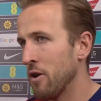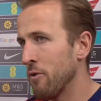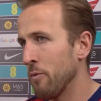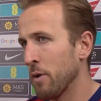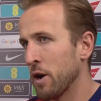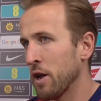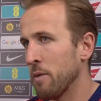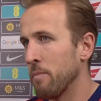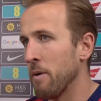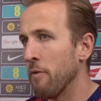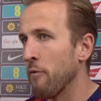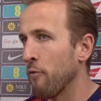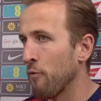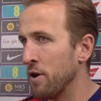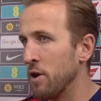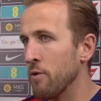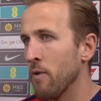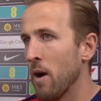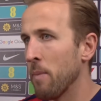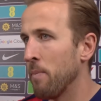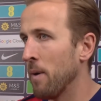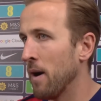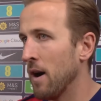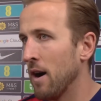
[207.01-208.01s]
We could have been
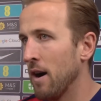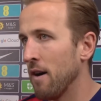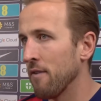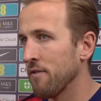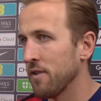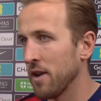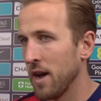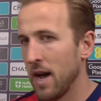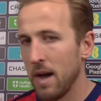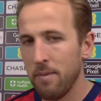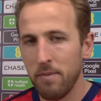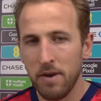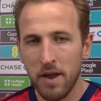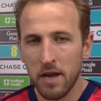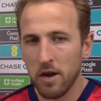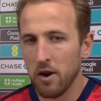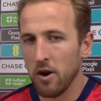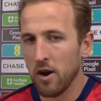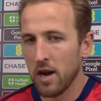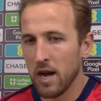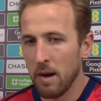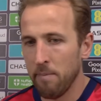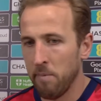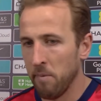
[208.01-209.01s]
3-0 up at half time and then
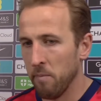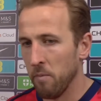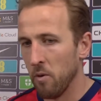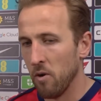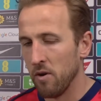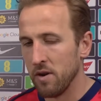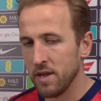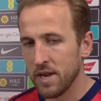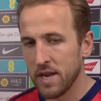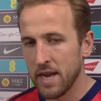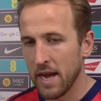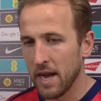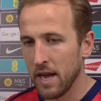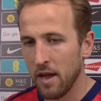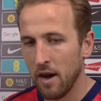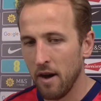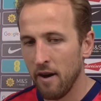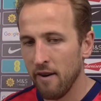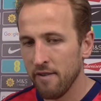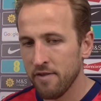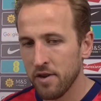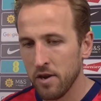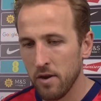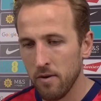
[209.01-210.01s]
got a couple more in the second
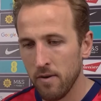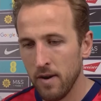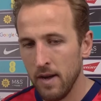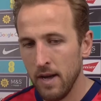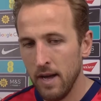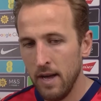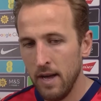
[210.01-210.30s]
half, so